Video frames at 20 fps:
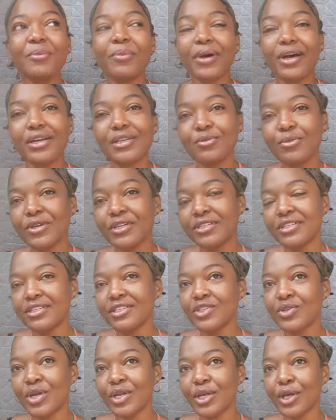past person
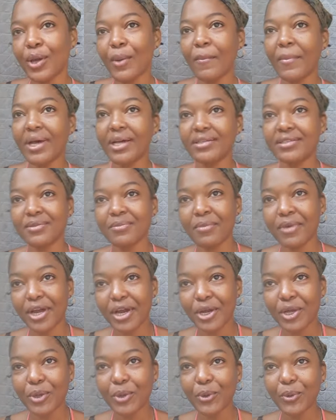is trying to come back to
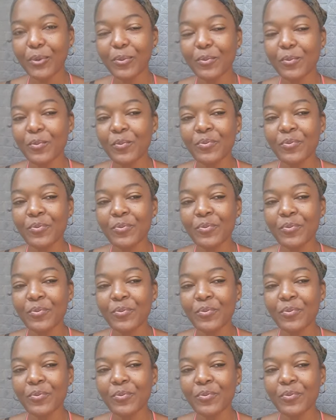marry you